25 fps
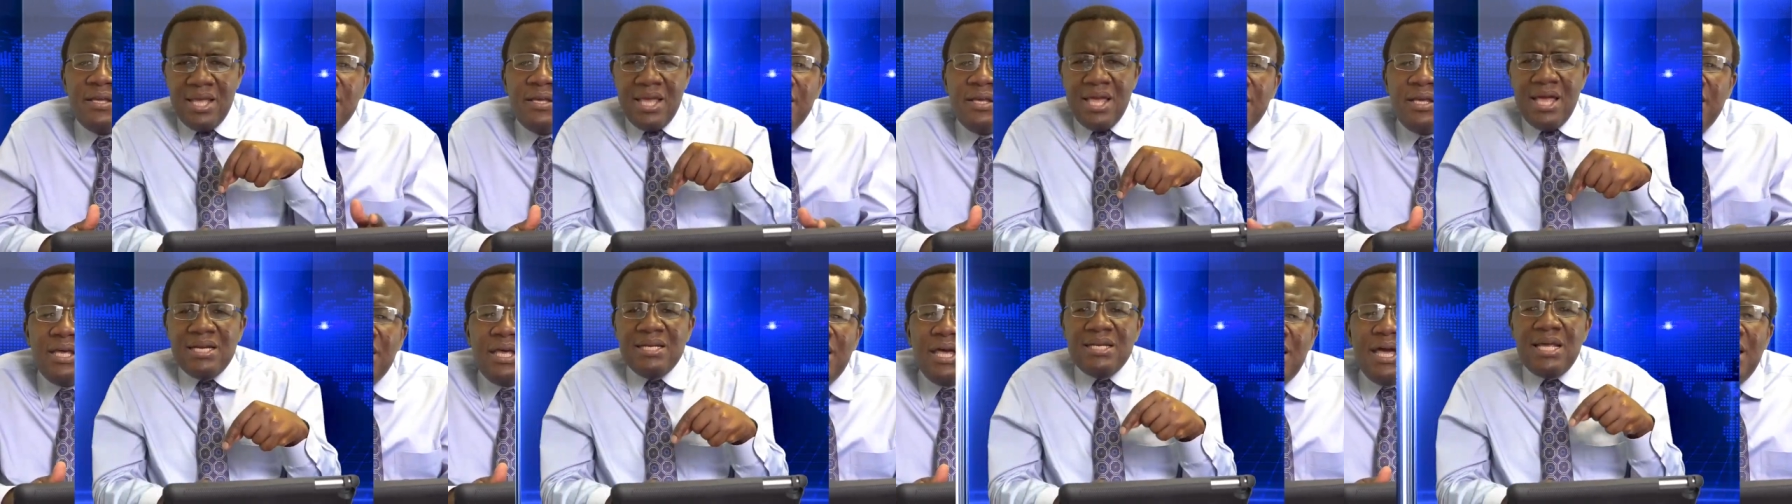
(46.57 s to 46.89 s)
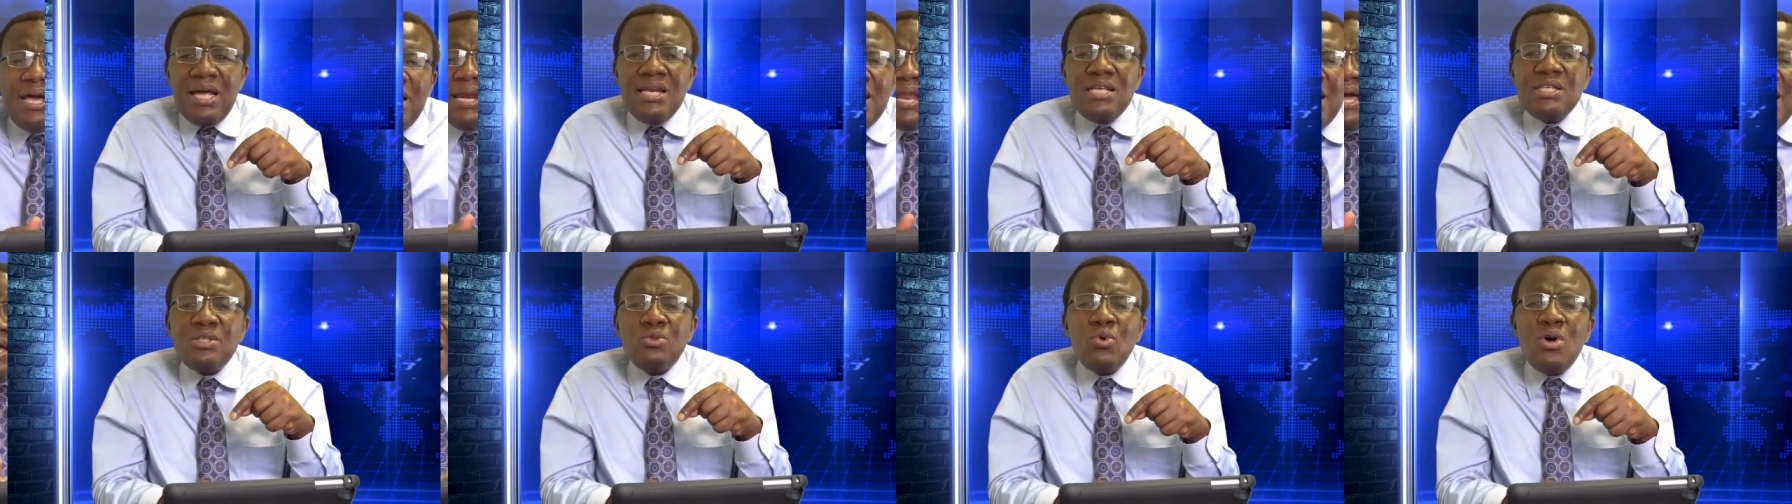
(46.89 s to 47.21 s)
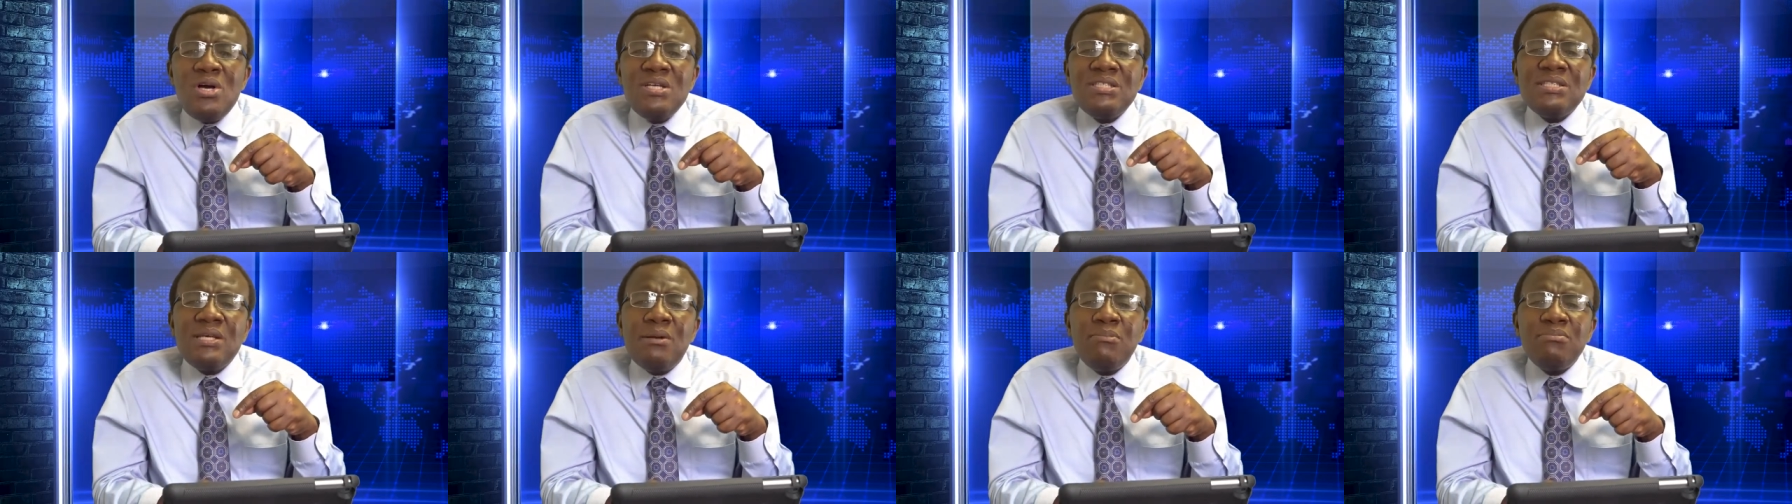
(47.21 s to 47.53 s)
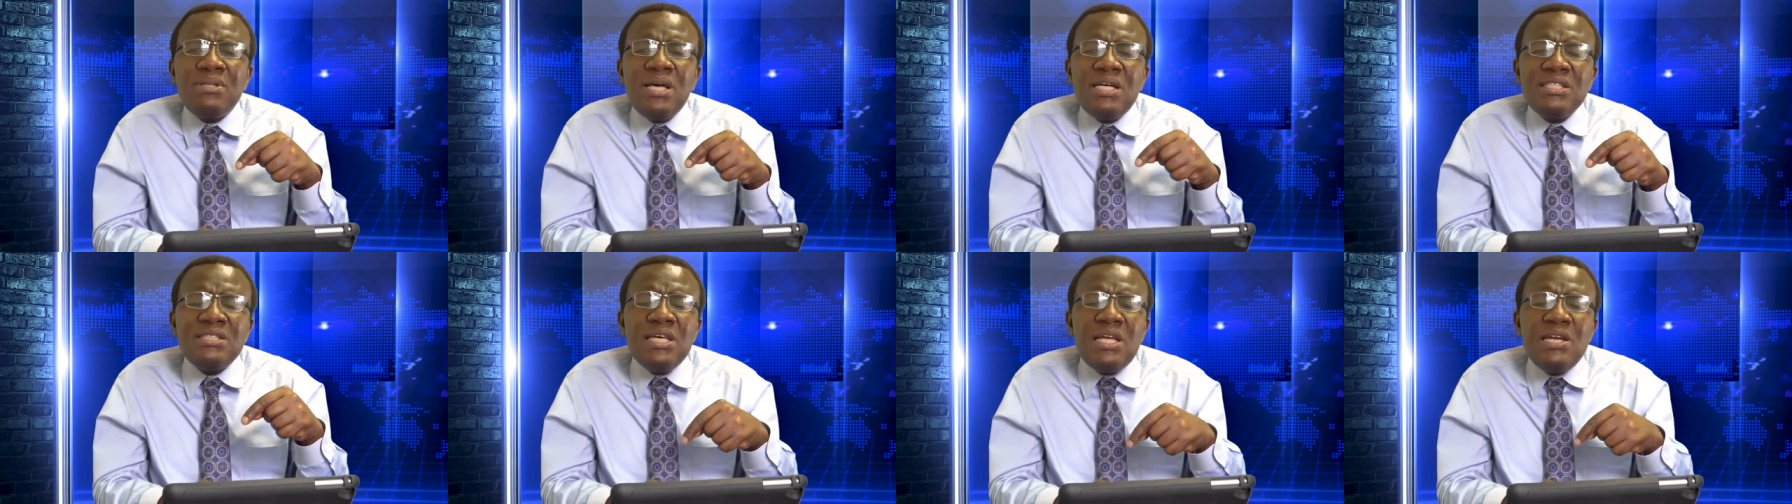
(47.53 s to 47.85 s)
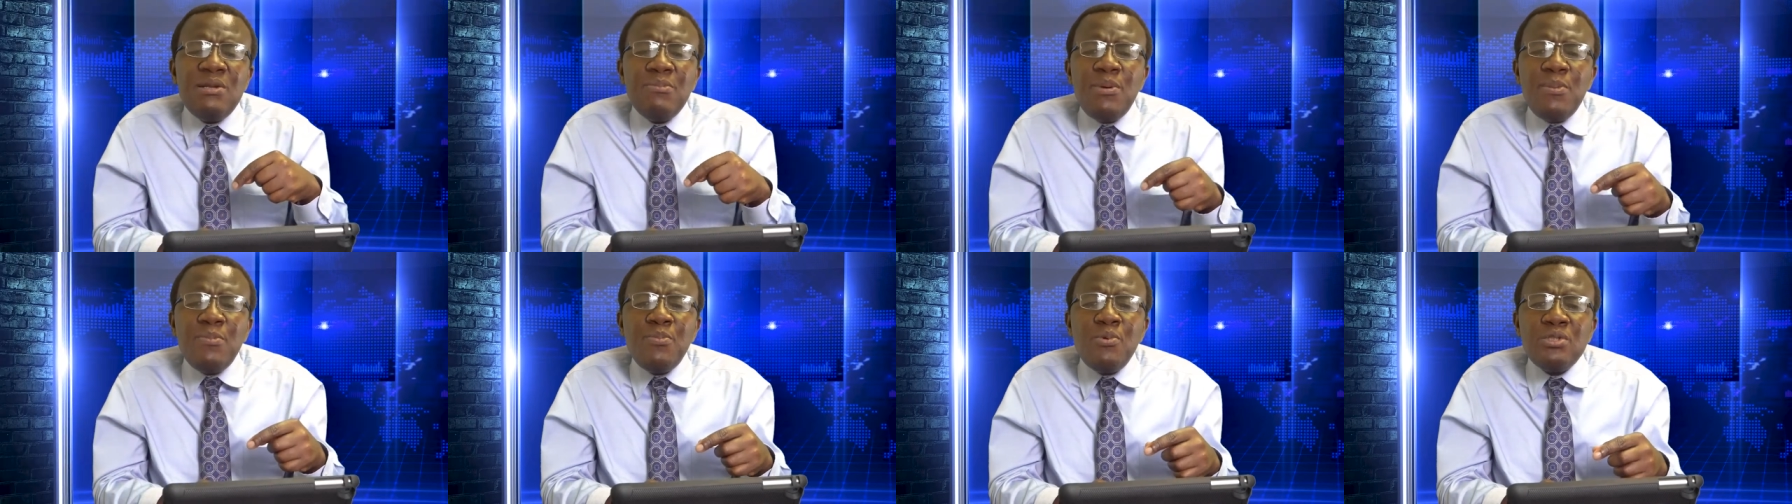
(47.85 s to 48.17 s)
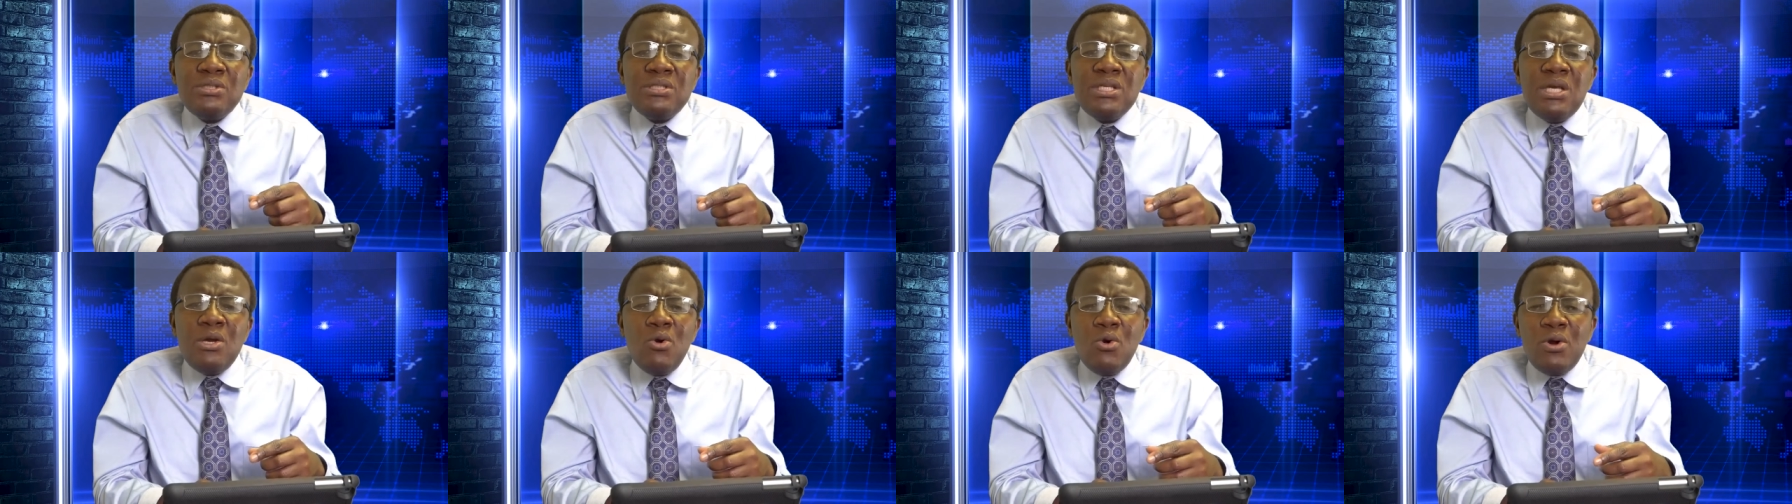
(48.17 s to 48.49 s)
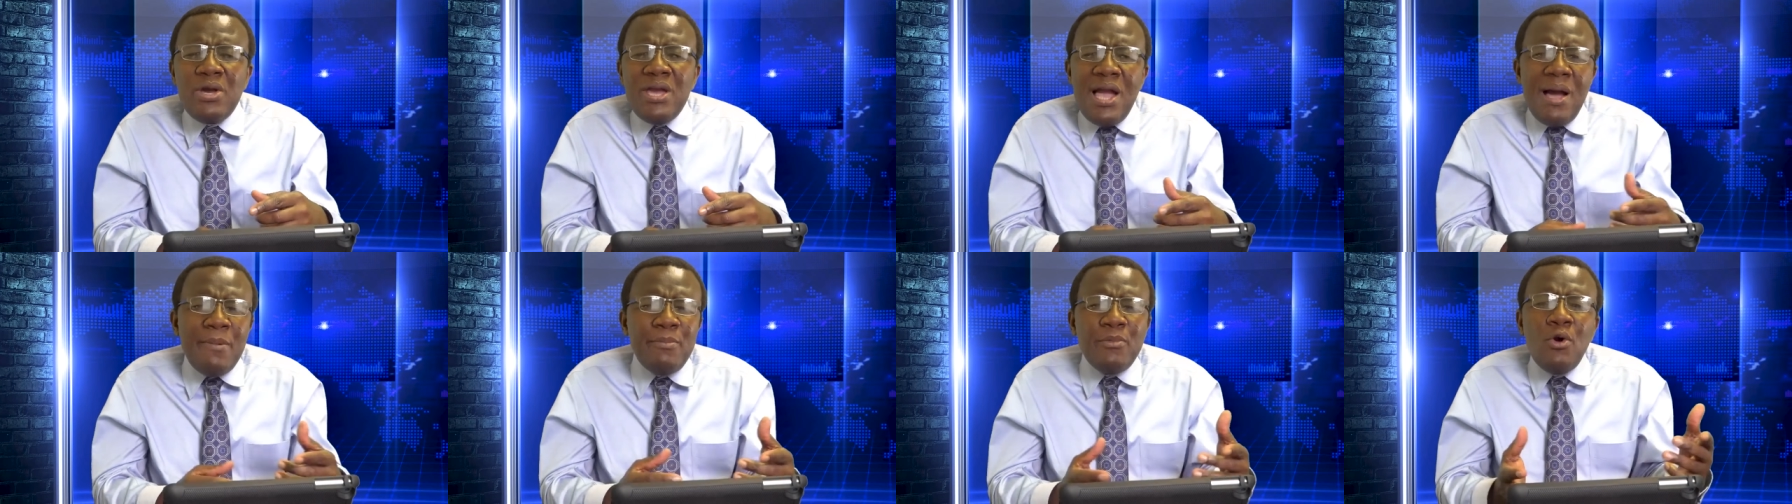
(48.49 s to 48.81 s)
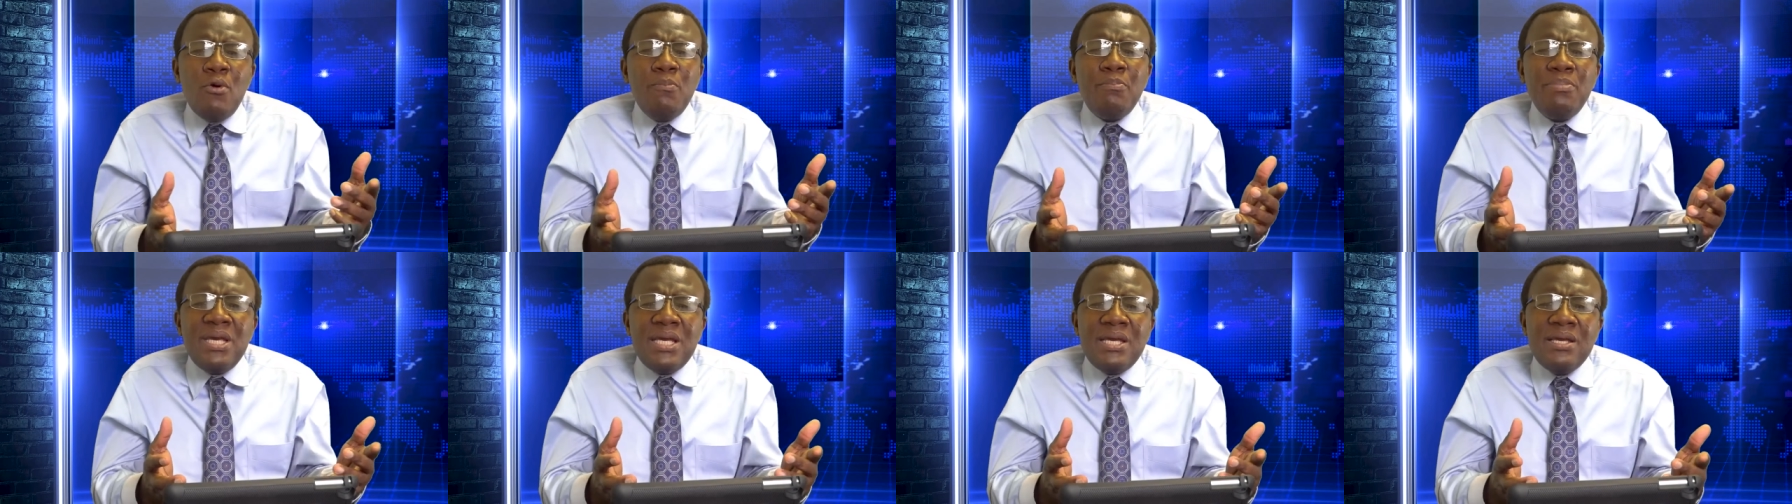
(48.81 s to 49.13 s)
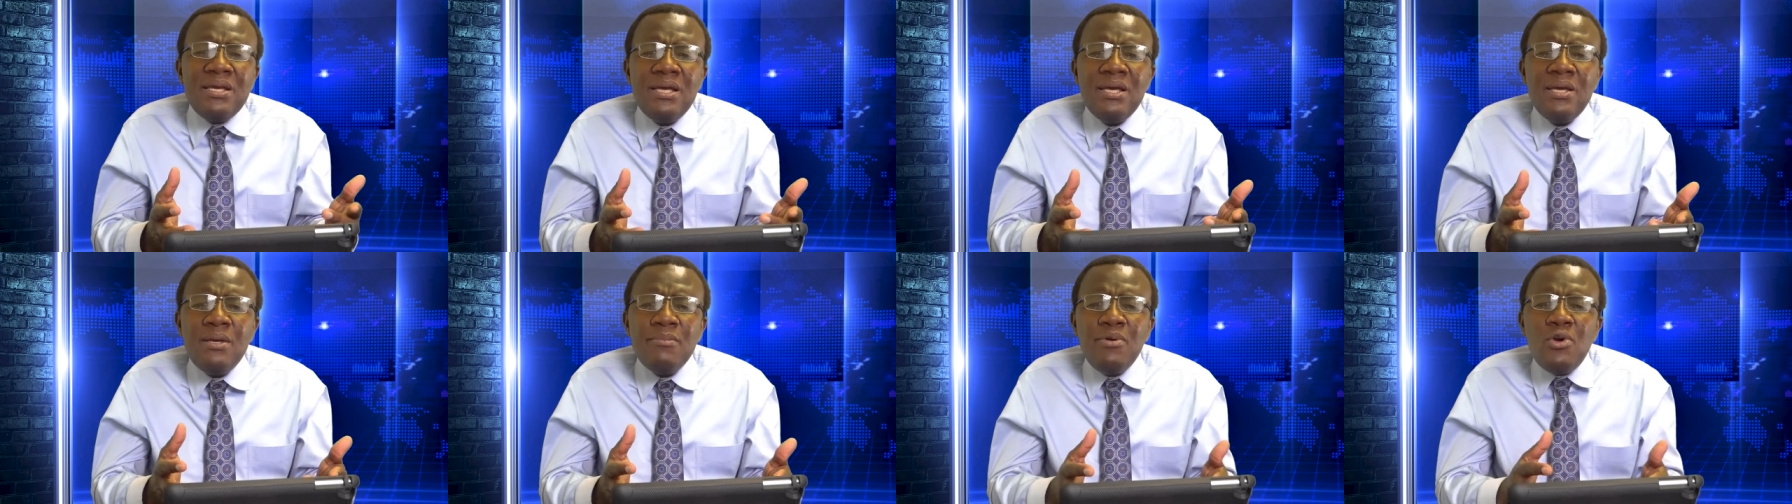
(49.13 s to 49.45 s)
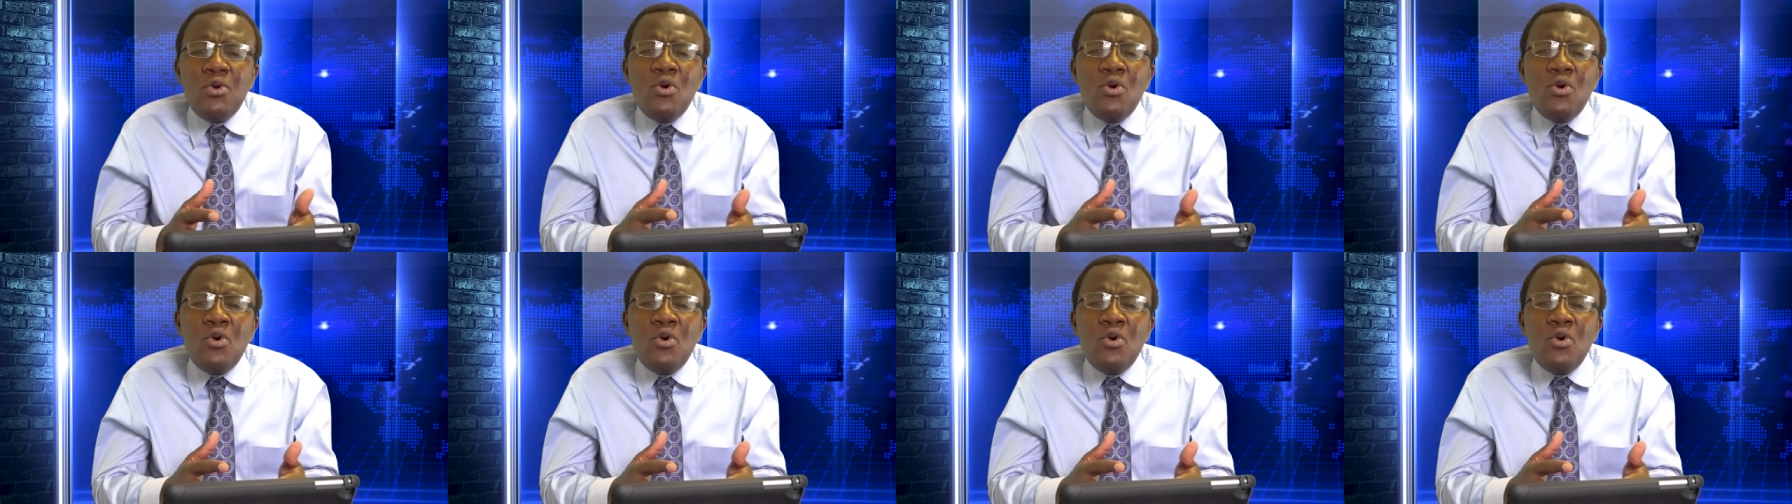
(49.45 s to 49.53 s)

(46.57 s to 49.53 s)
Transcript: And that is why sometimes certain people say, okay, I'm not big.